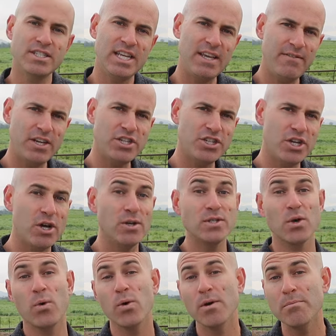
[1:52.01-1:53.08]
T V
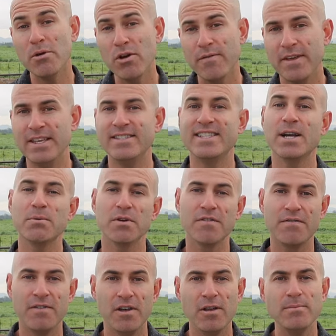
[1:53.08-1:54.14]
shows or movies that were
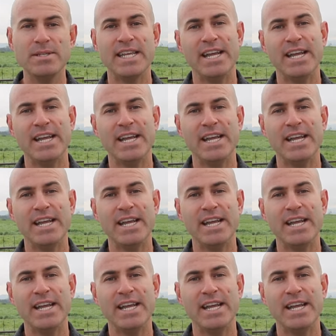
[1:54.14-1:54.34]
filmed